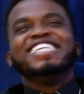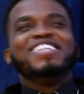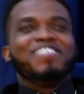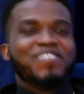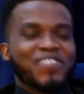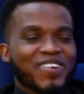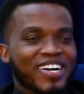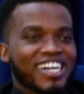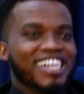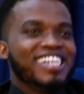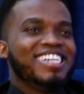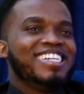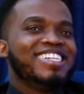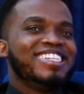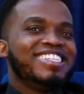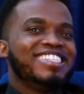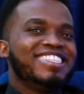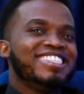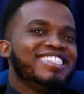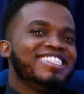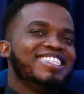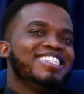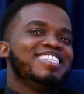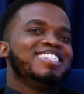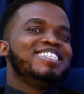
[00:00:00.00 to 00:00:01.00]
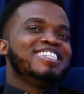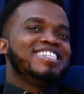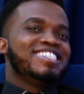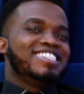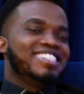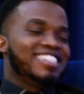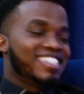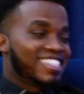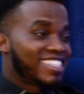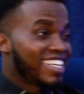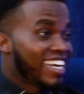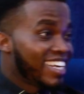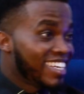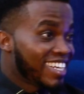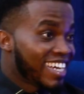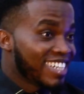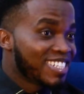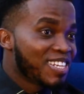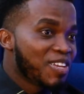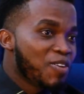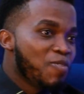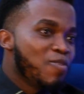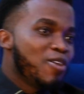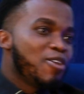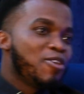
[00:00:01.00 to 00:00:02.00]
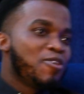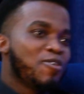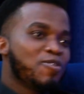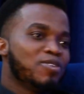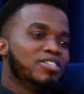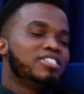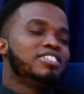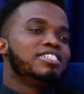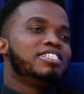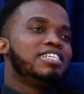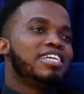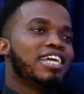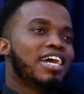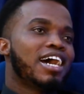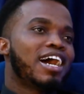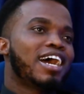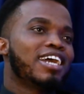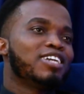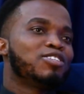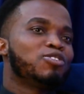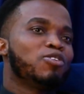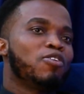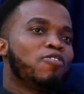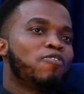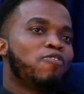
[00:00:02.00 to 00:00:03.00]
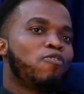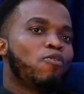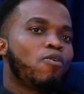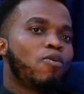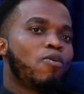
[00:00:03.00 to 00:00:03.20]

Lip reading: Well, standardly we use the height of